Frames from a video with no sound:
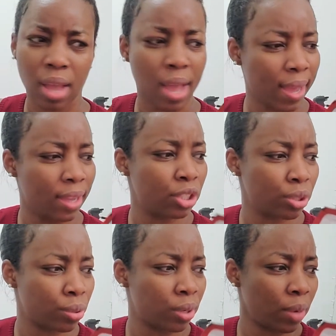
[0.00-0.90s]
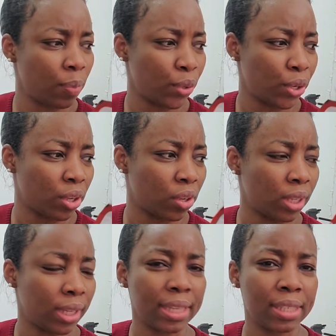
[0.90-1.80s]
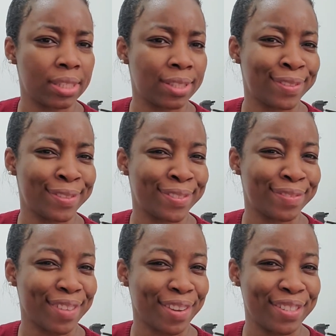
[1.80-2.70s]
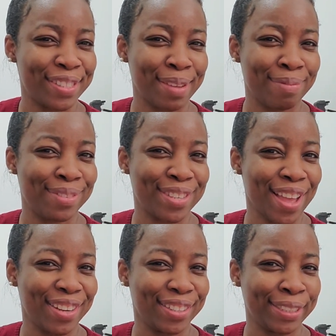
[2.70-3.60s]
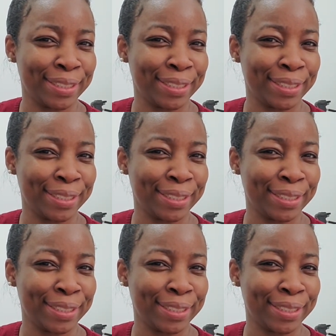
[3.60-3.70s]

I showed a product on this very same channel